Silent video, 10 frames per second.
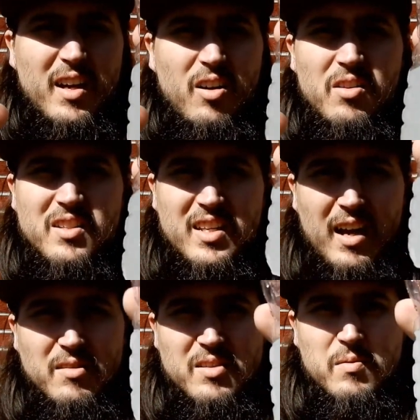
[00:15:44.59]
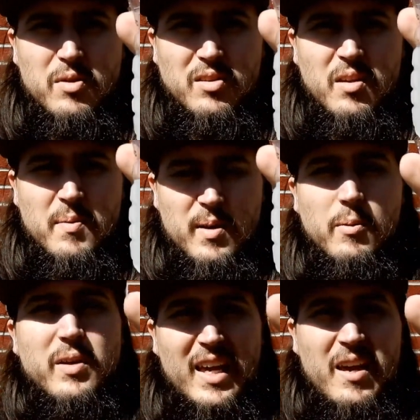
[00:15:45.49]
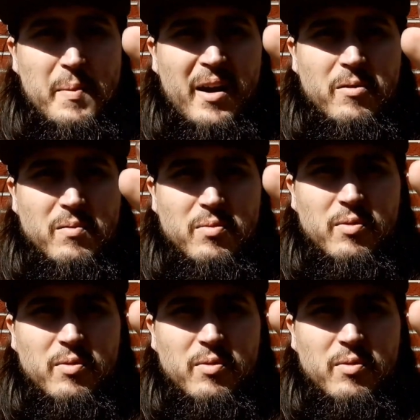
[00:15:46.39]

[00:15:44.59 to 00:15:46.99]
that all this calcium buildup, what came out